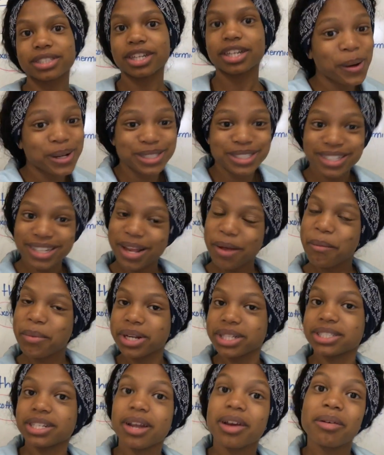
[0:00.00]
but the
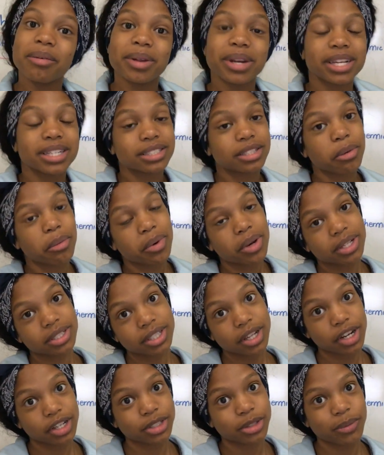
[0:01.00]
excess
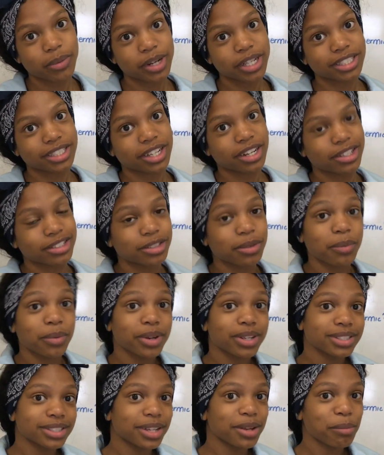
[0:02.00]
amount is being
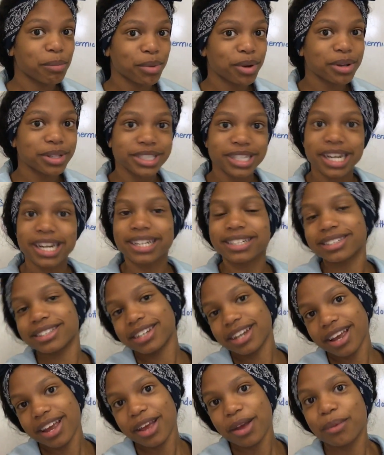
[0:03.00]
reduced by the
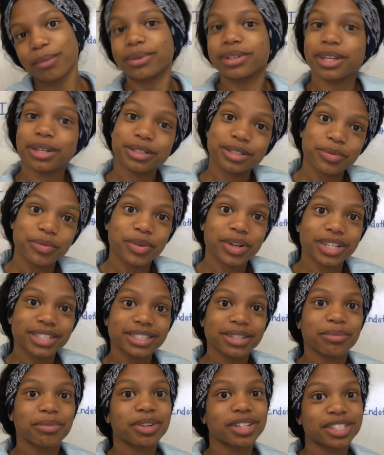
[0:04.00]
hydrogen peroxide,
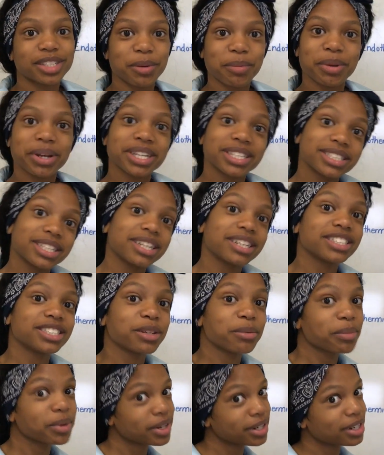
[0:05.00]
making
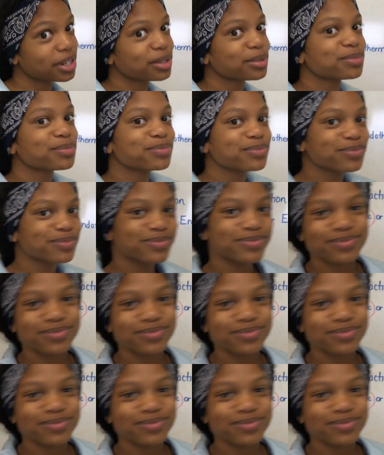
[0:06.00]
HOY to I